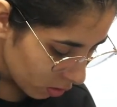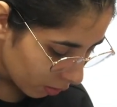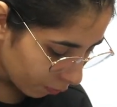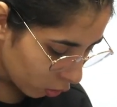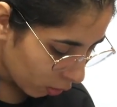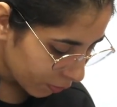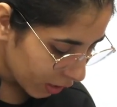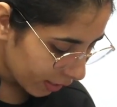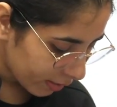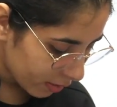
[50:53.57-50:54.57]
shift of
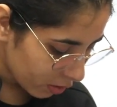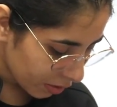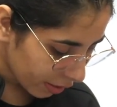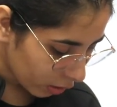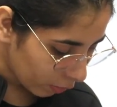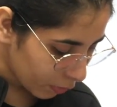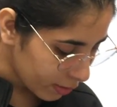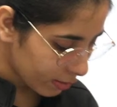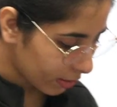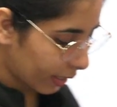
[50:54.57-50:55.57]
the energy of a
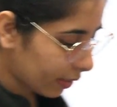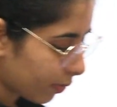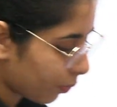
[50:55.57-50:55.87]
state